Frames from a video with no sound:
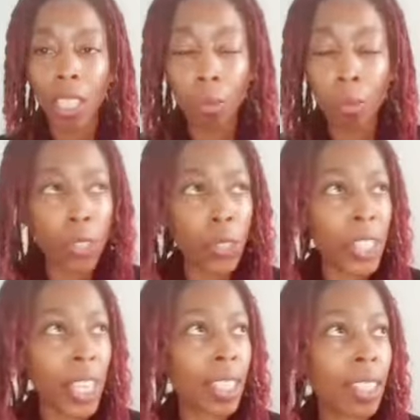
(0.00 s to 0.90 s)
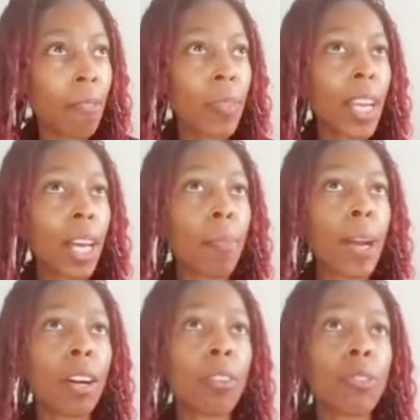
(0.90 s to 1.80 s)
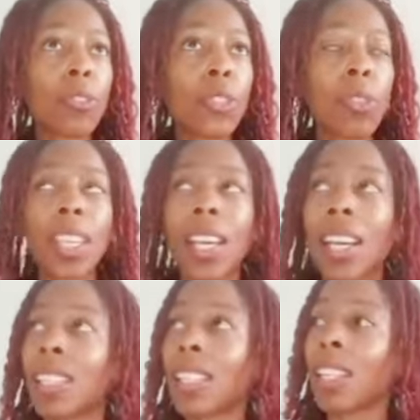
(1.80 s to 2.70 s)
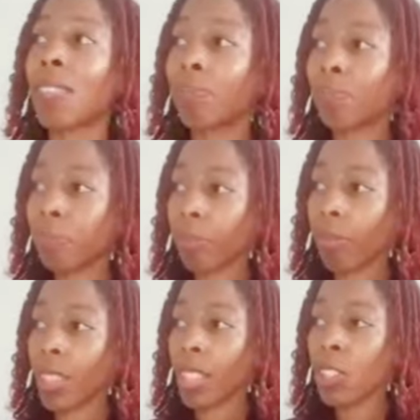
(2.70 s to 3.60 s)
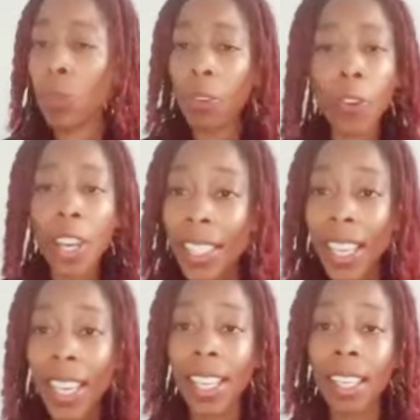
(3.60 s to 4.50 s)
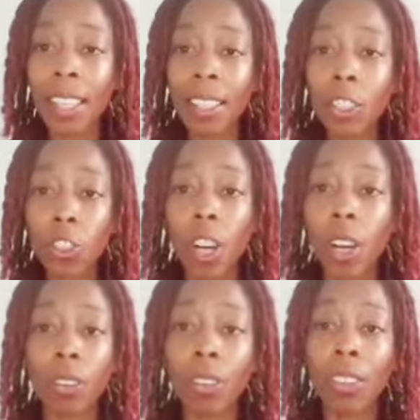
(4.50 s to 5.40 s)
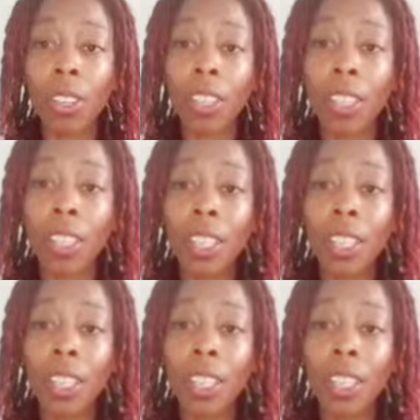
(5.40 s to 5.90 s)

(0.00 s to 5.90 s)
know what? I love what you said about doing it as a, do a 30 day trial.